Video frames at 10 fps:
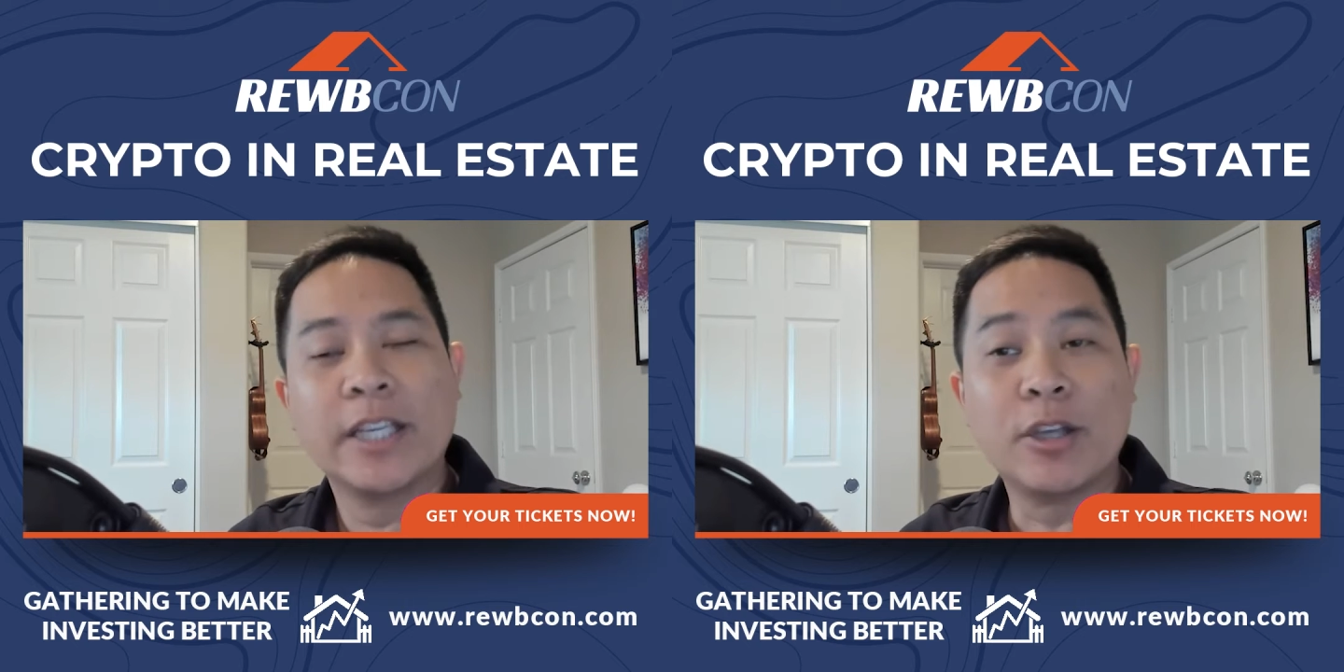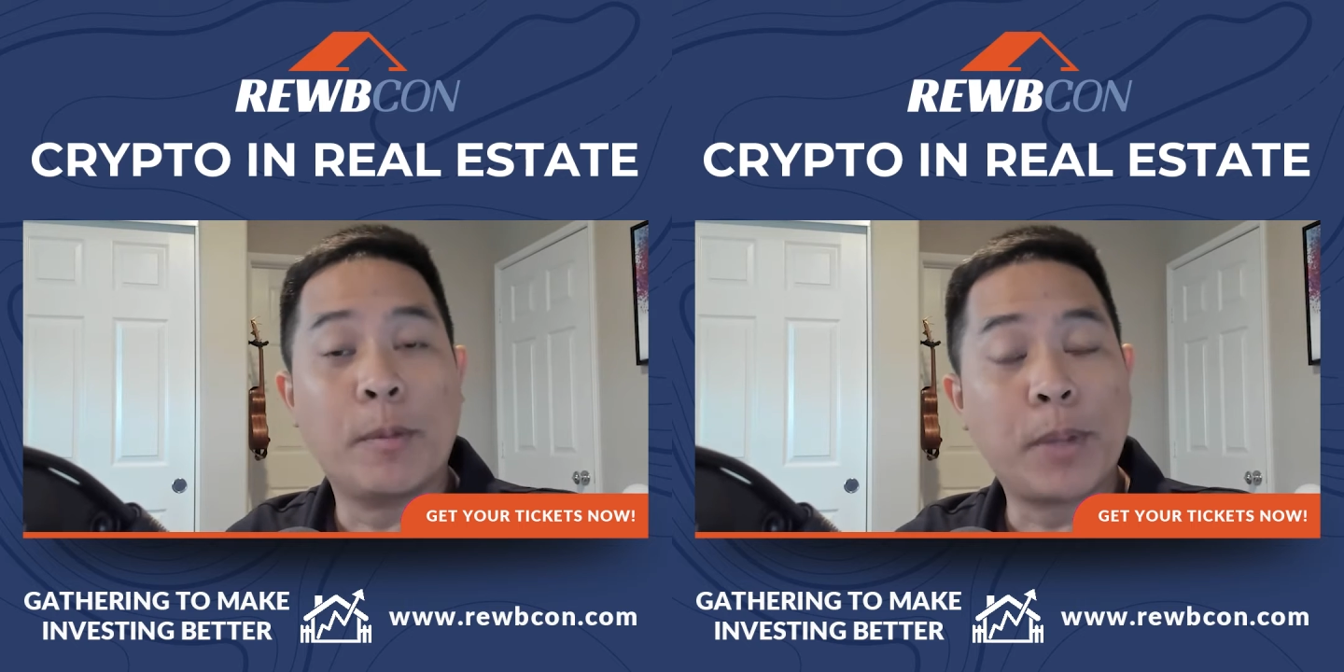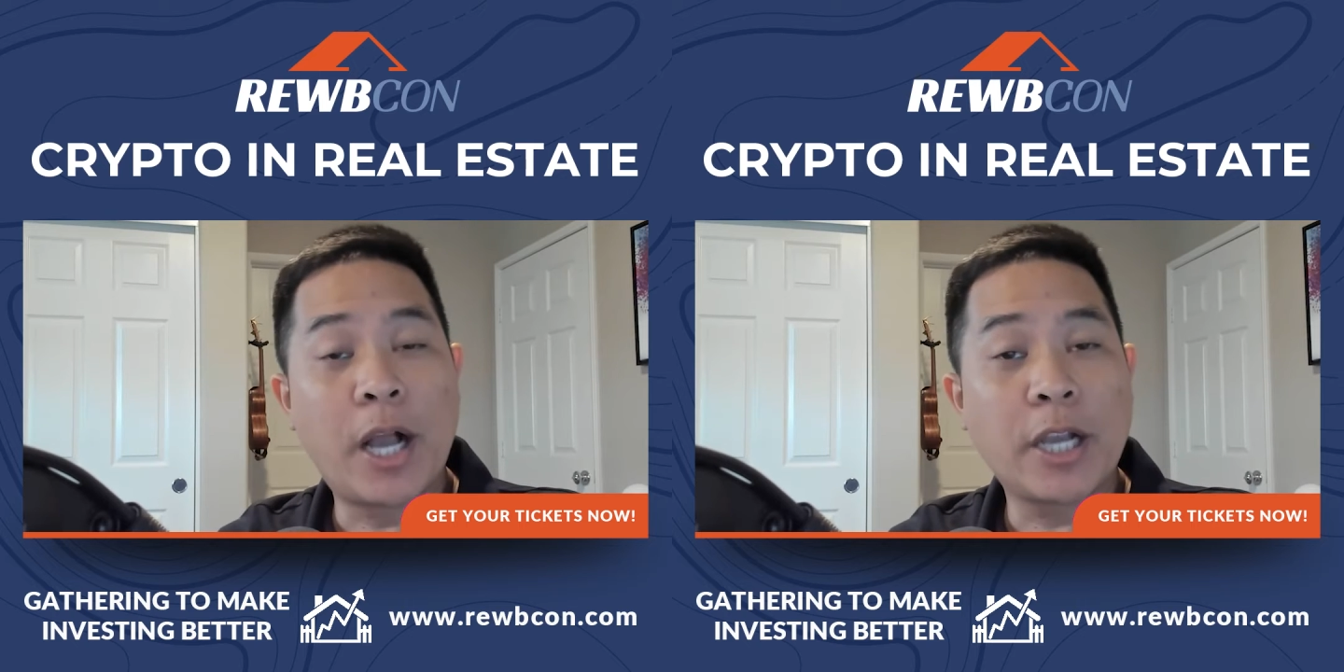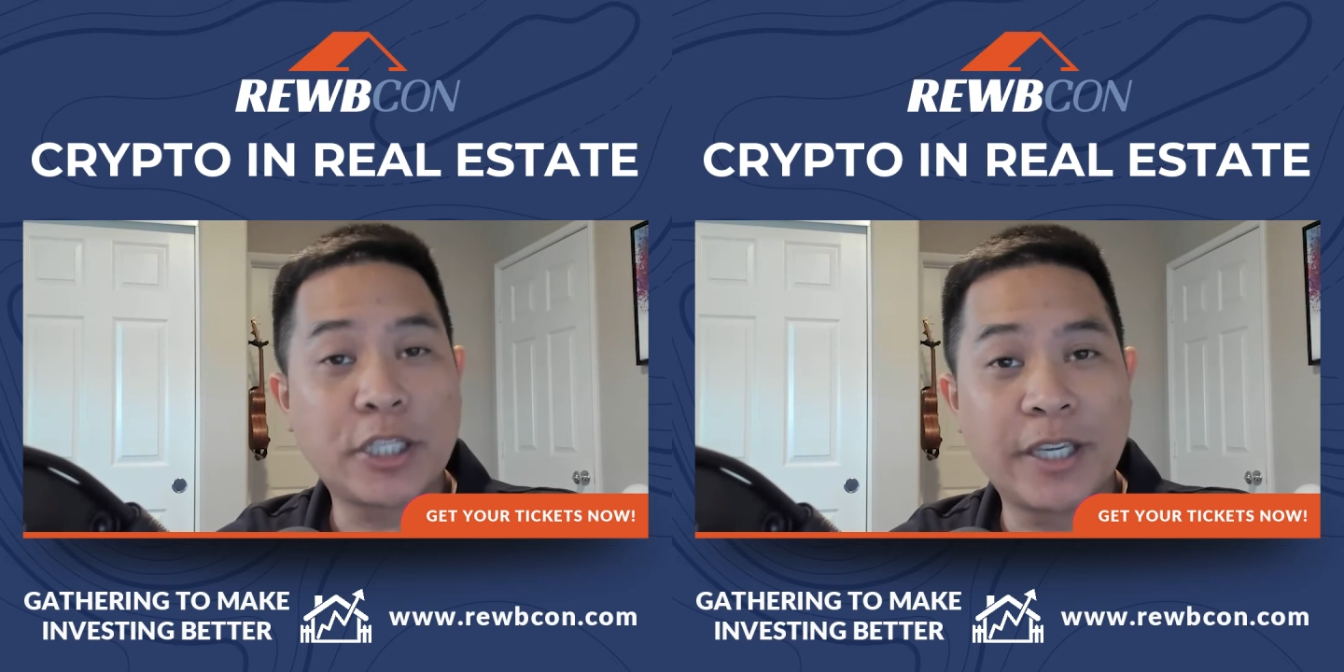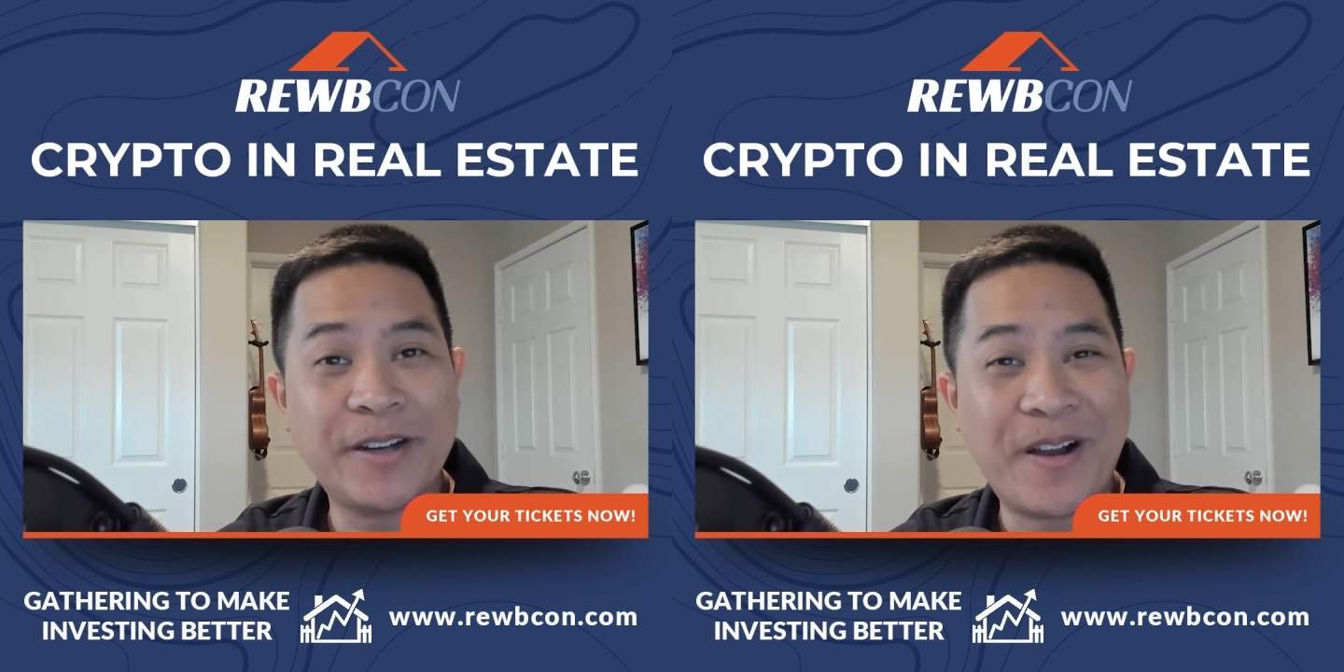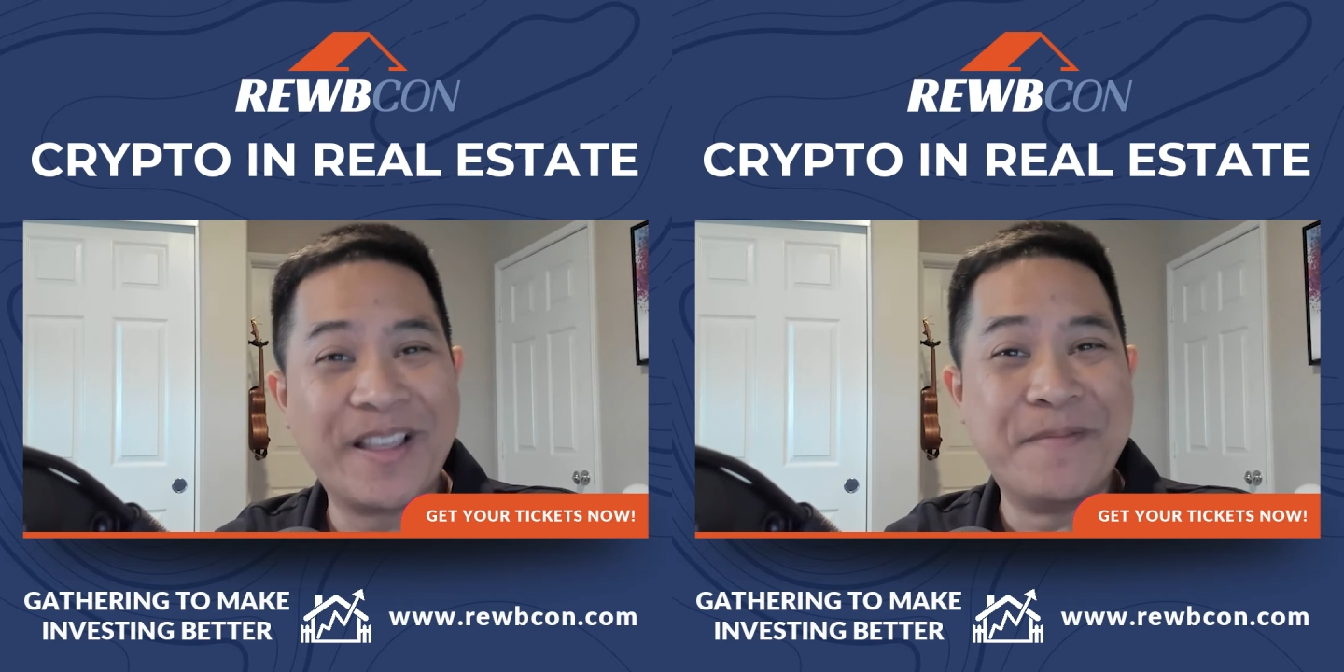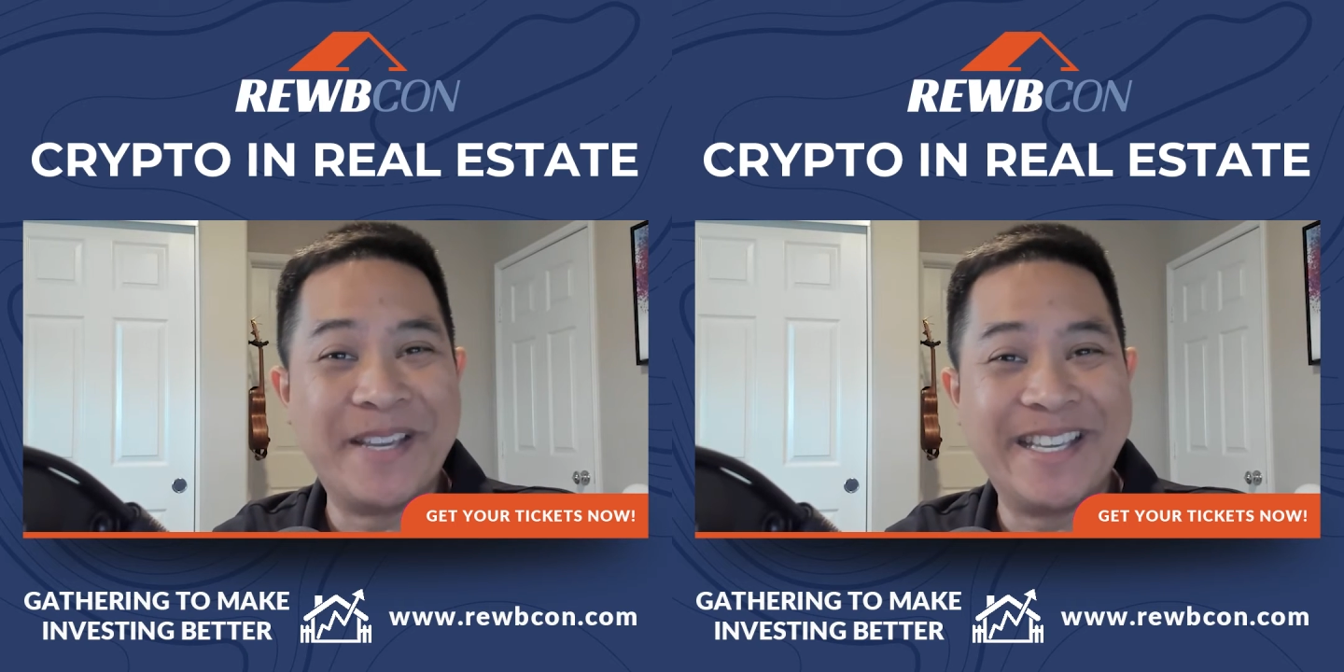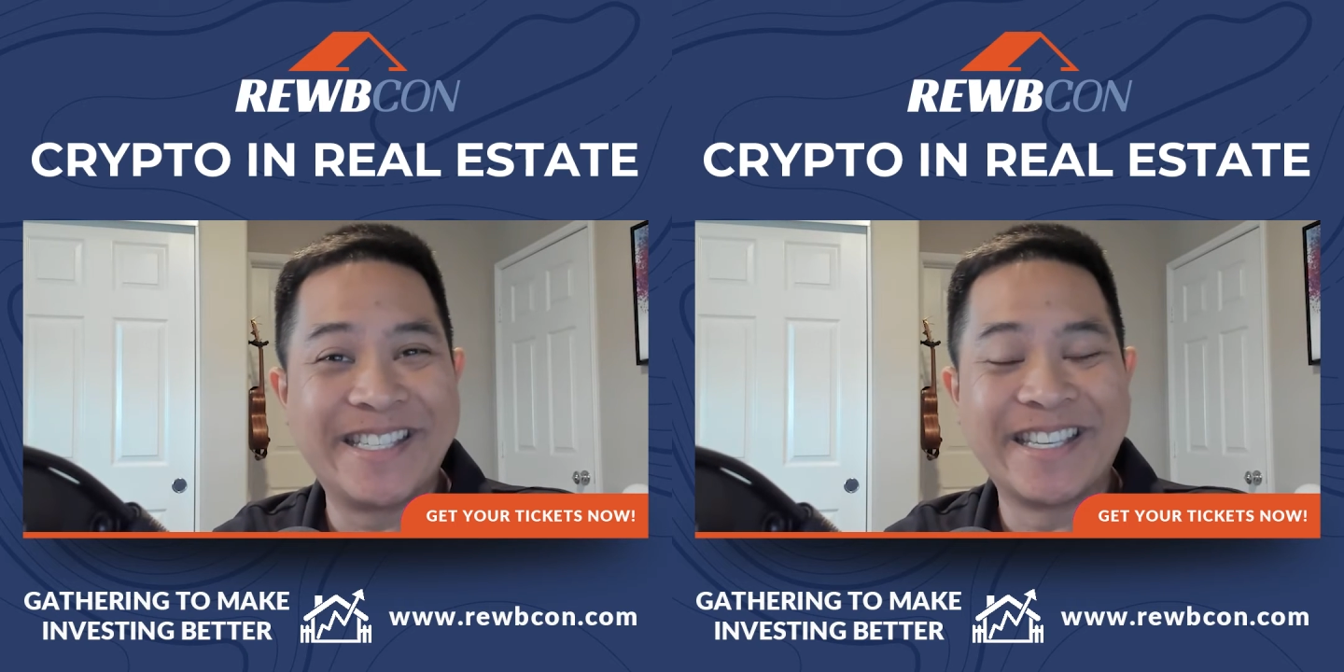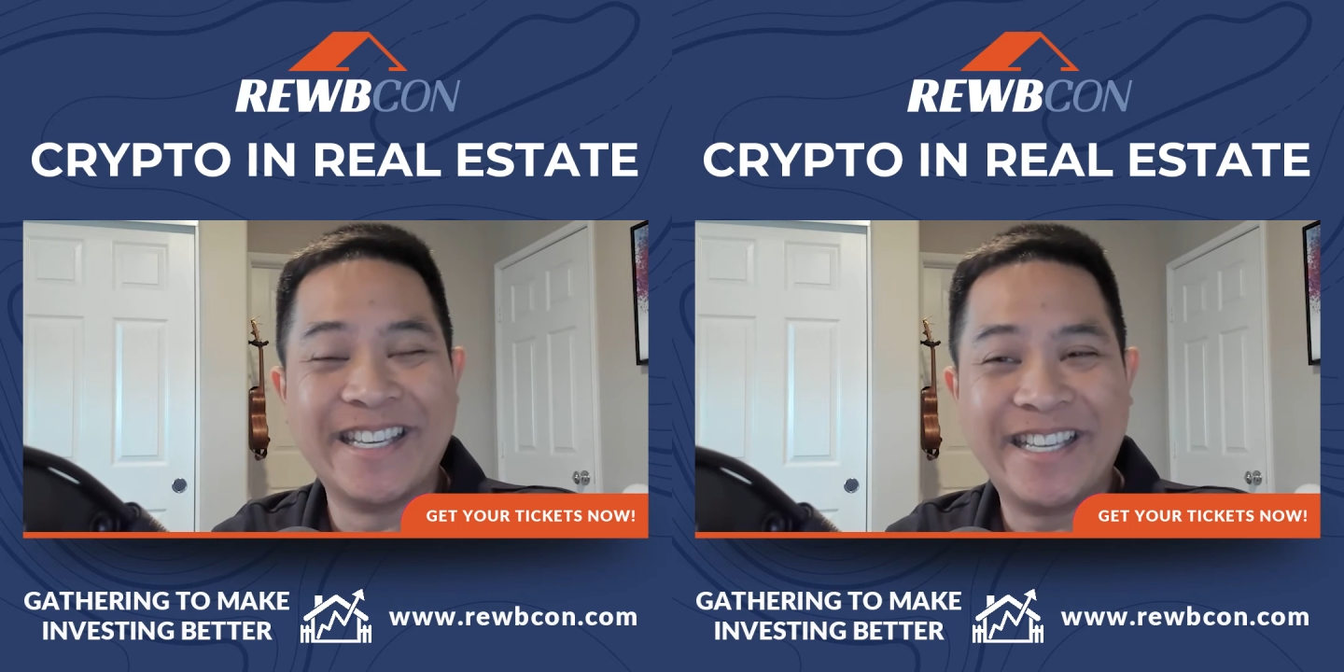So a blockchain, all that means